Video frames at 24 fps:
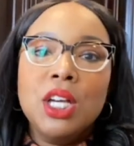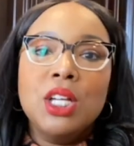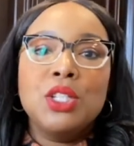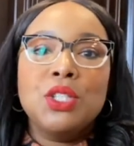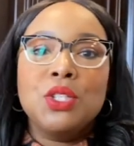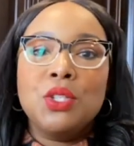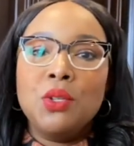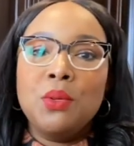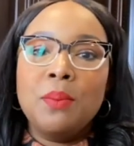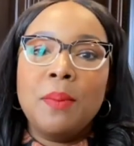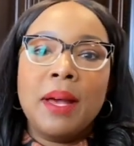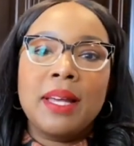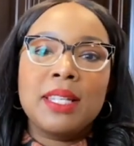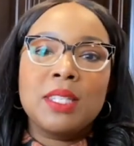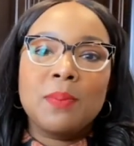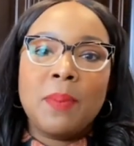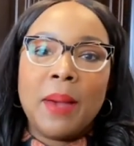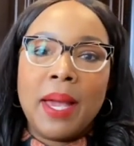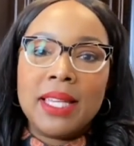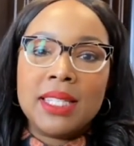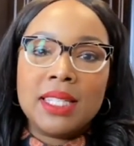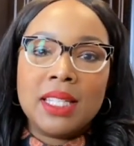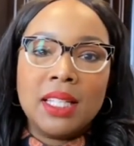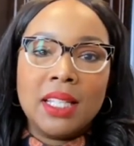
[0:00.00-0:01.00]
to my
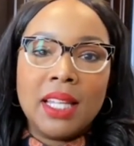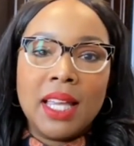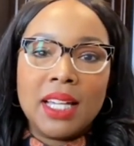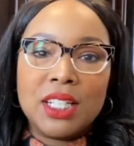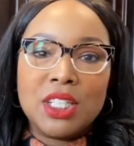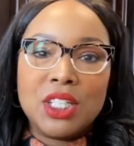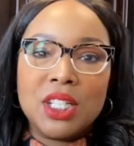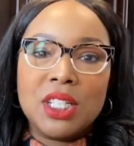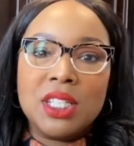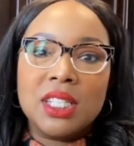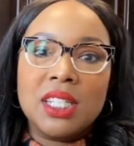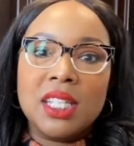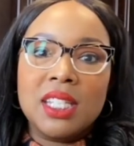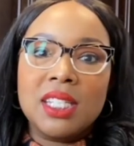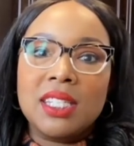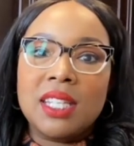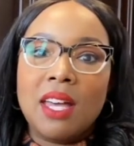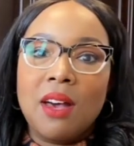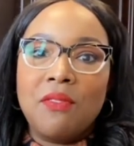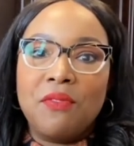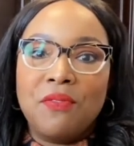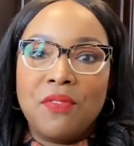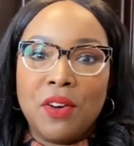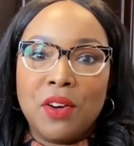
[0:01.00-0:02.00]
spice collection since
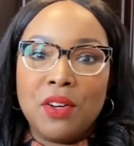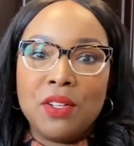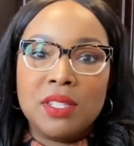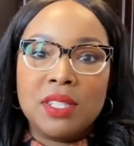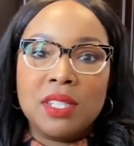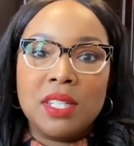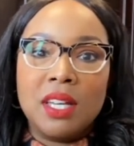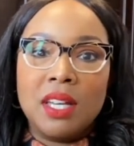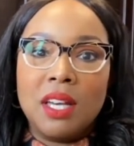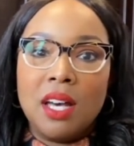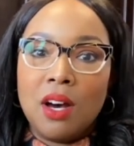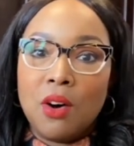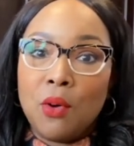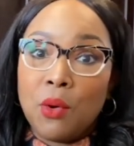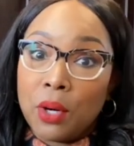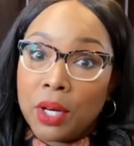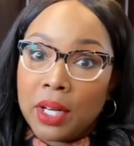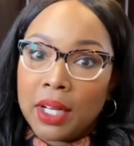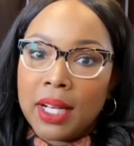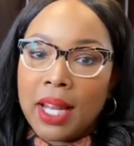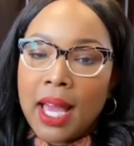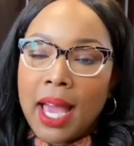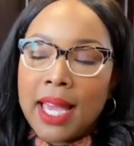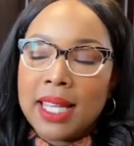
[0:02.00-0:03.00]
I first
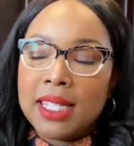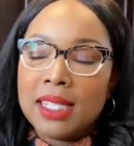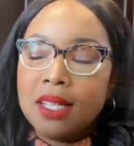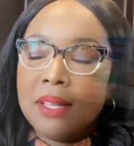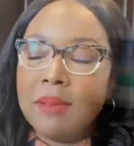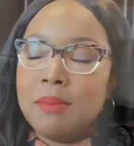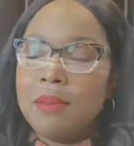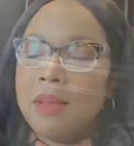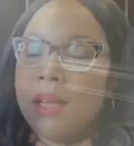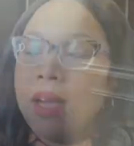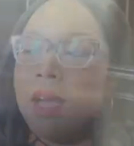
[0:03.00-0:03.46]
organized them.